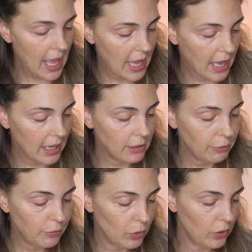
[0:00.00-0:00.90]

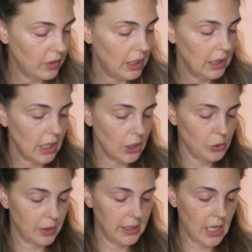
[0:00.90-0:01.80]
And for the
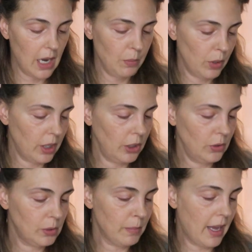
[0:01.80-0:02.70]
luxury side, we're going to
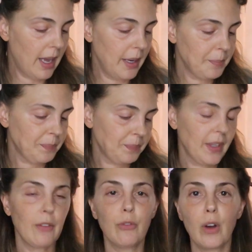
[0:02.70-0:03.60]
use my
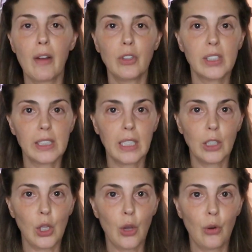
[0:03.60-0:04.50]
Forever
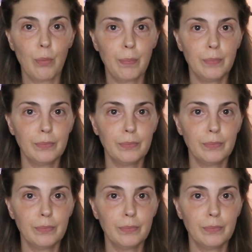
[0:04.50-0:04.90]
Skin Glow